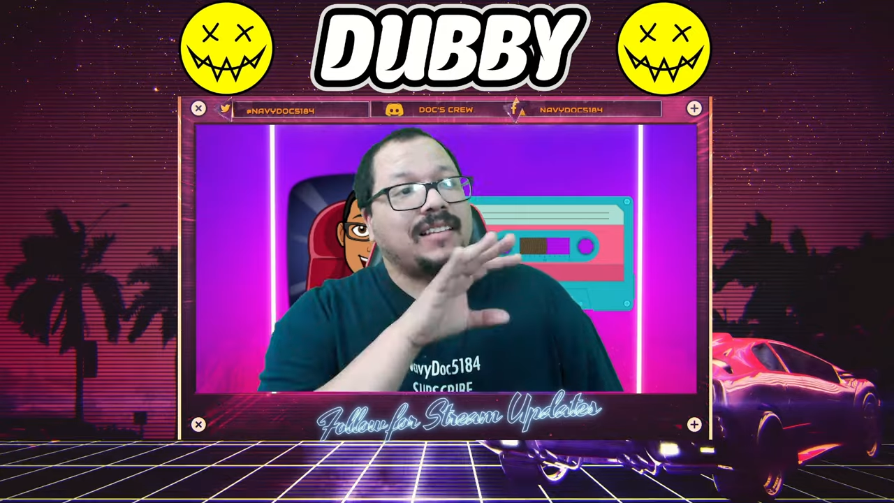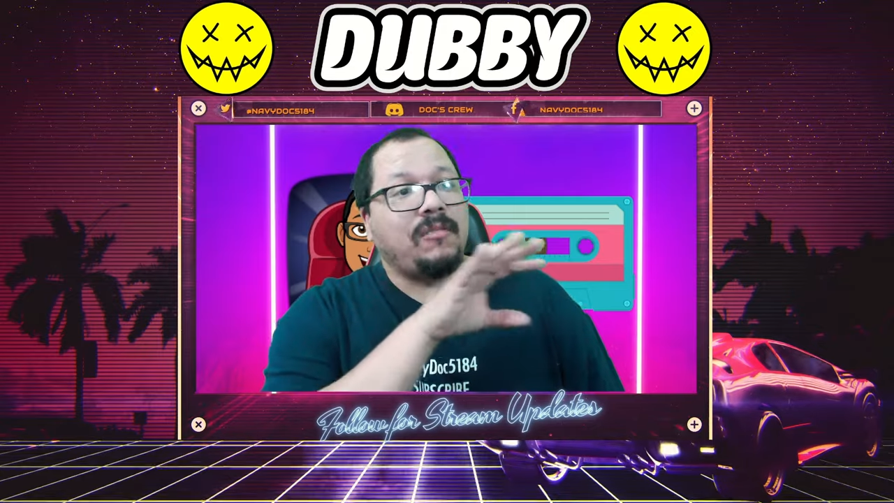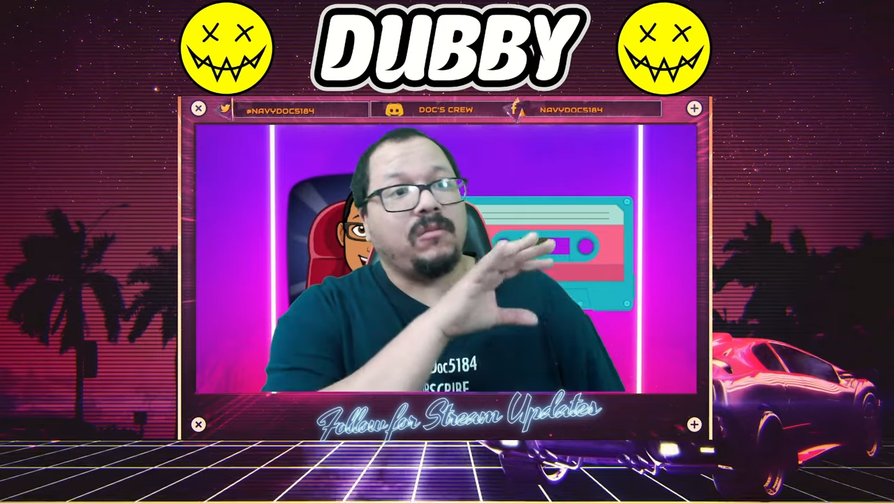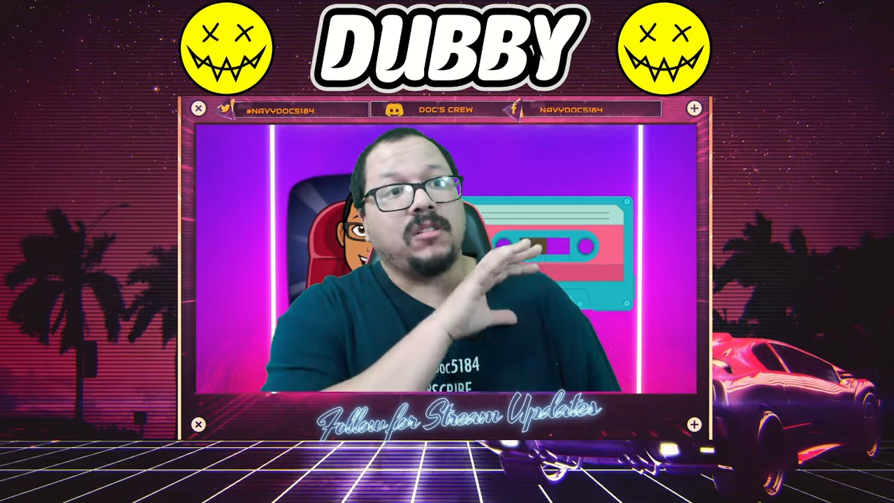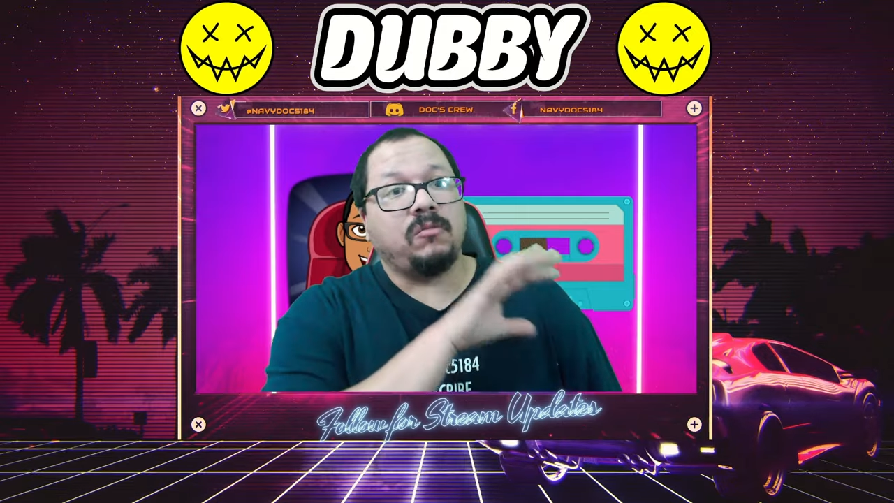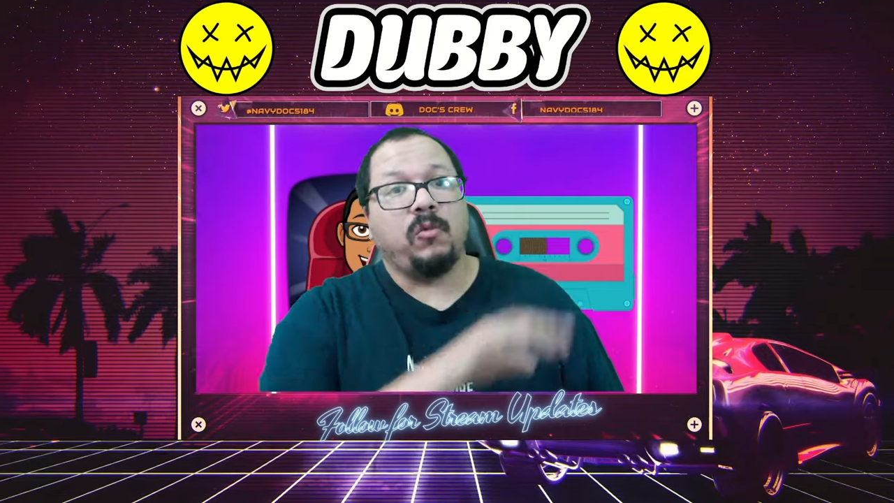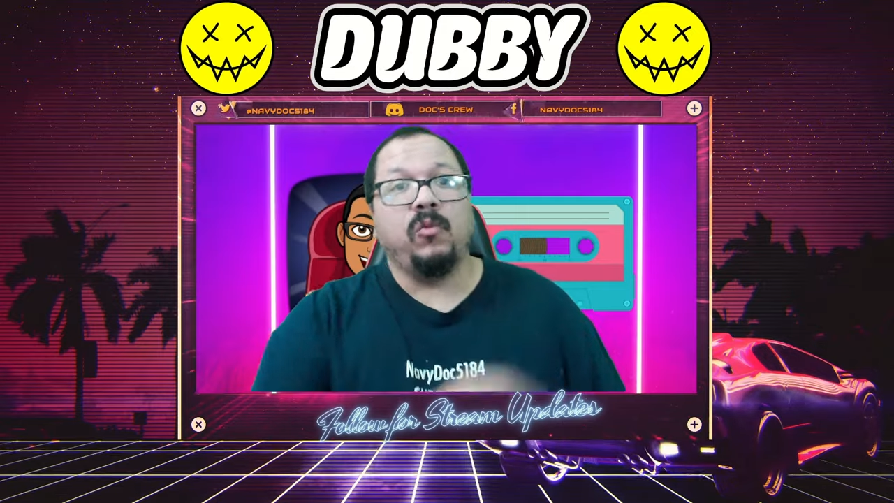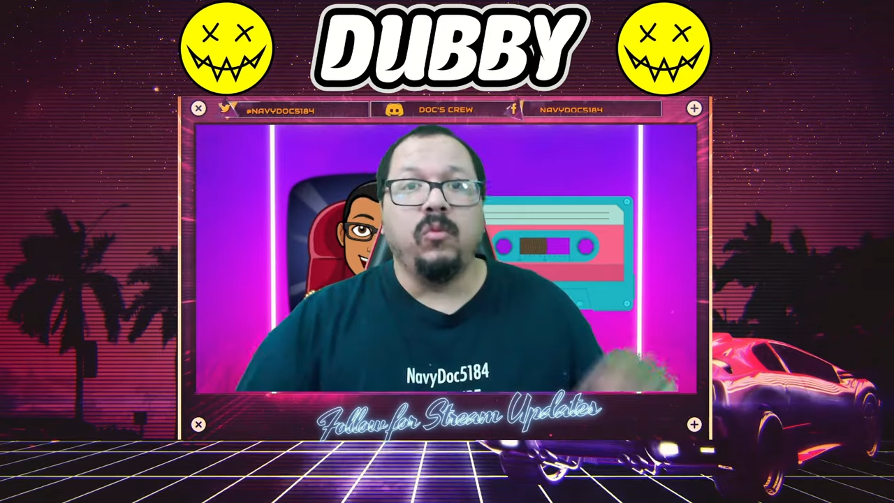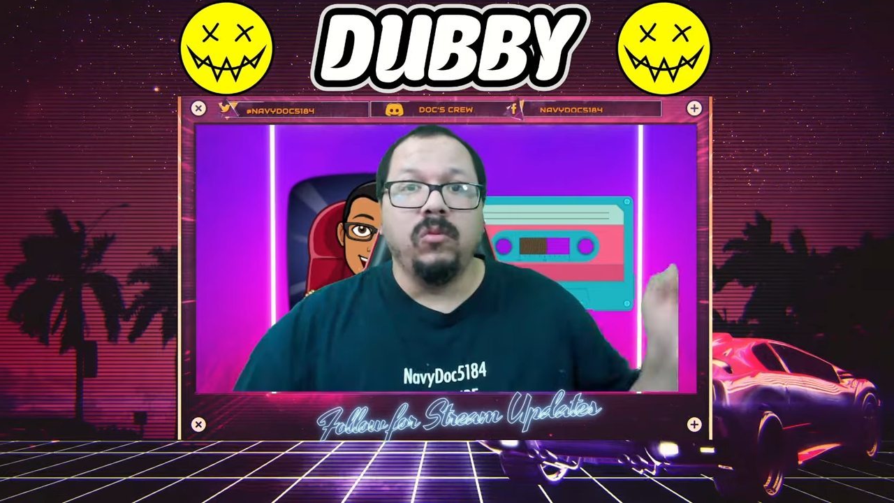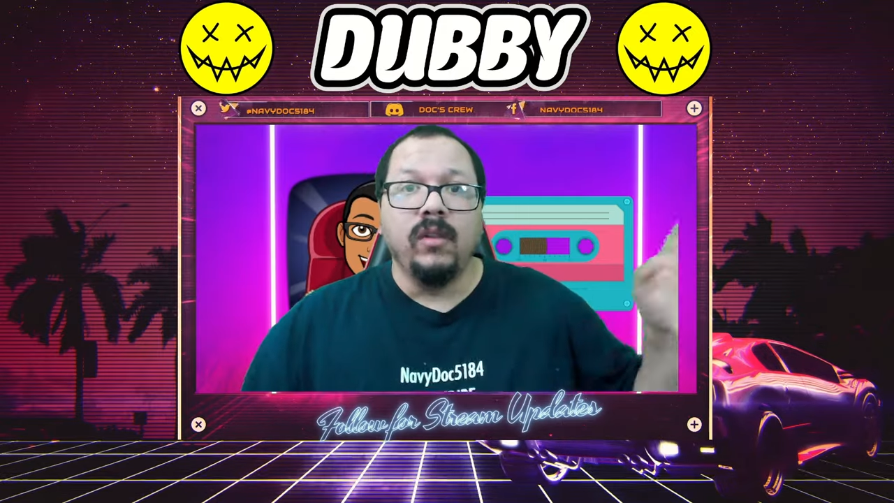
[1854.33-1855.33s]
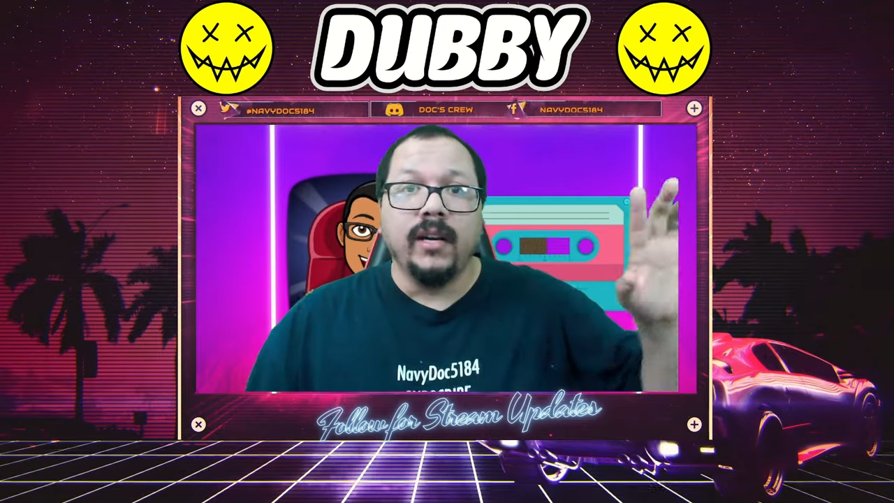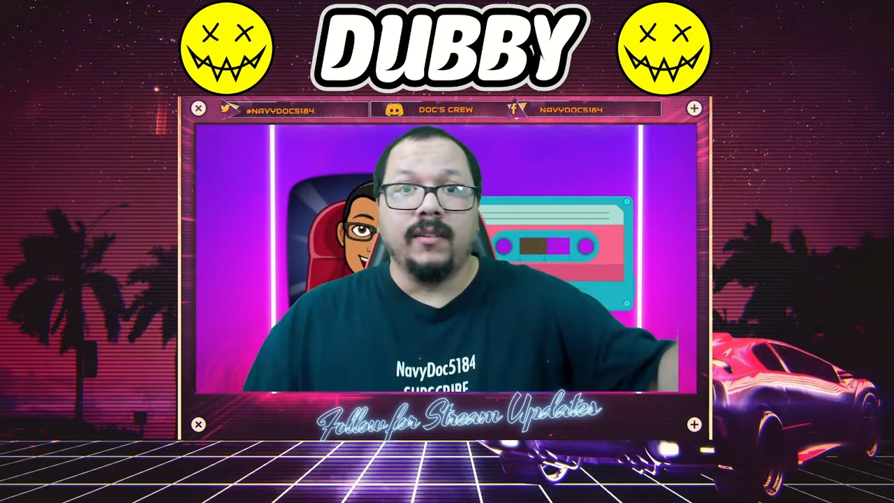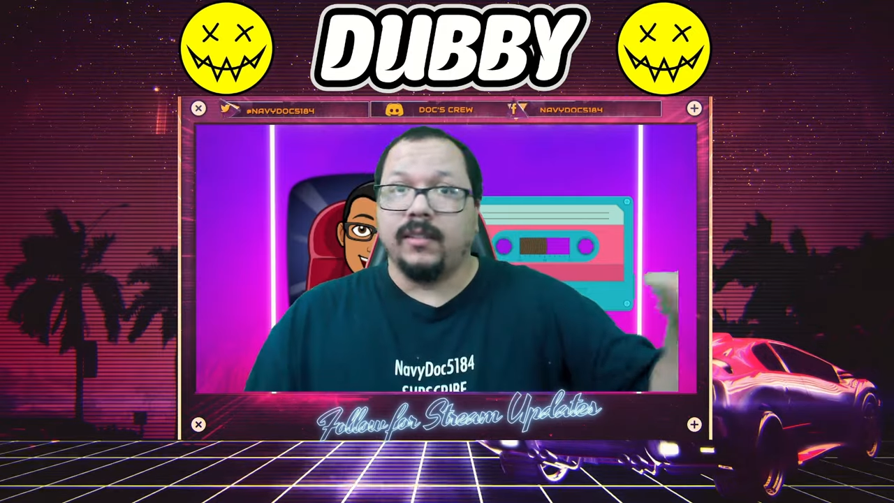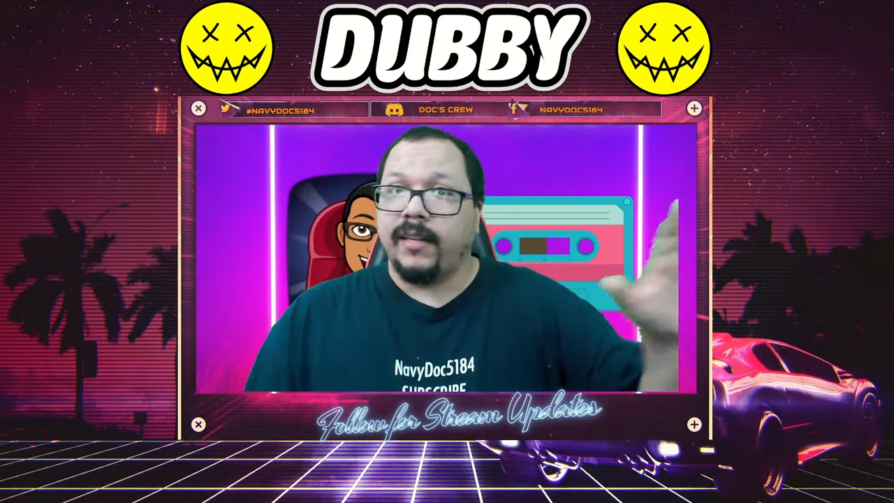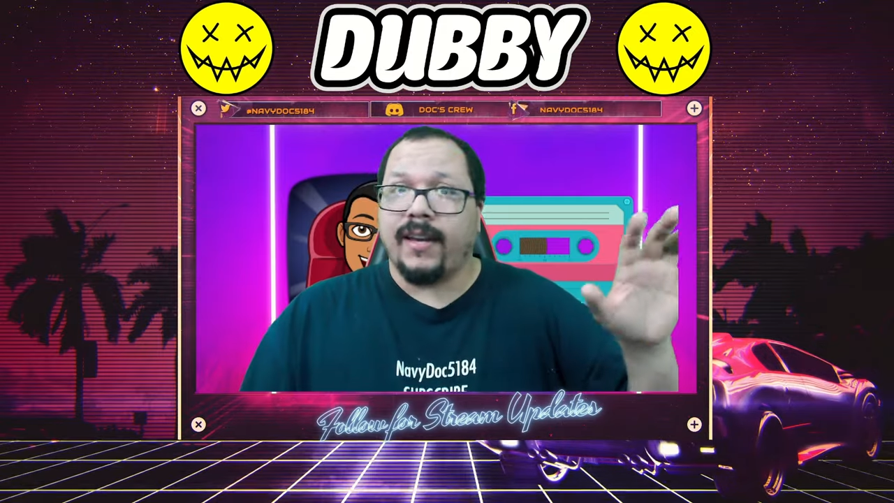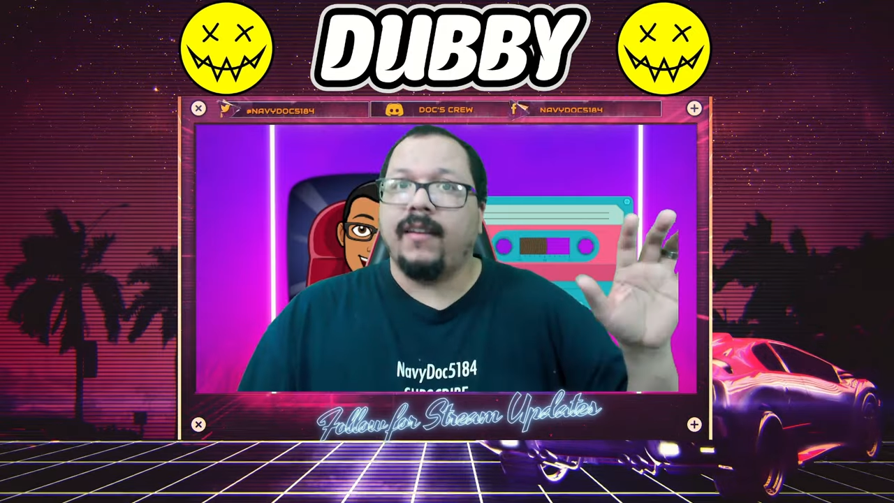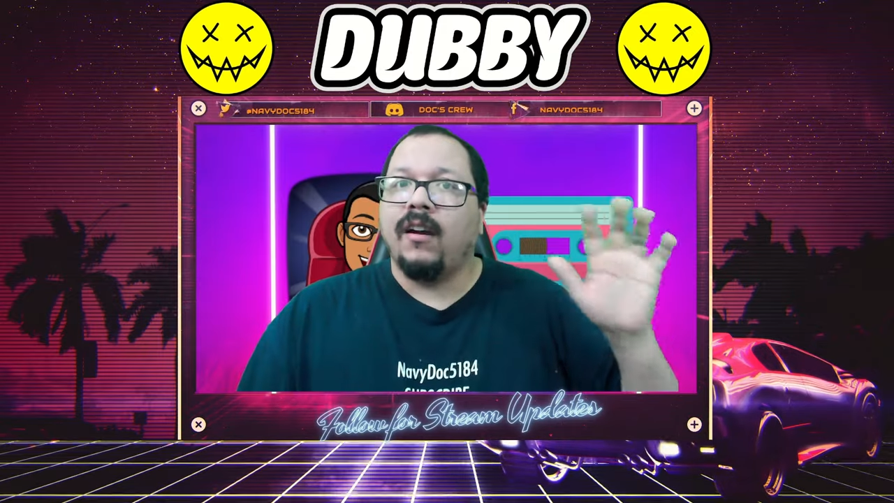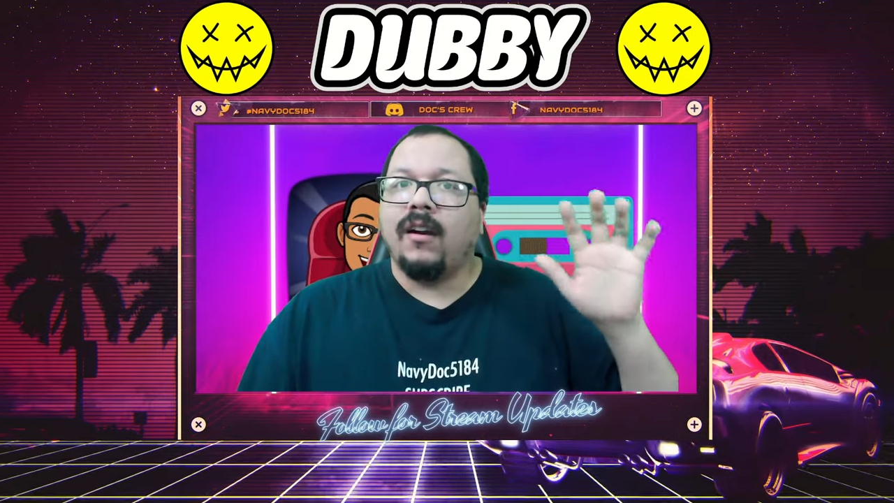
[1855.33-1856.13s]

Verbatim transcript: that we're really,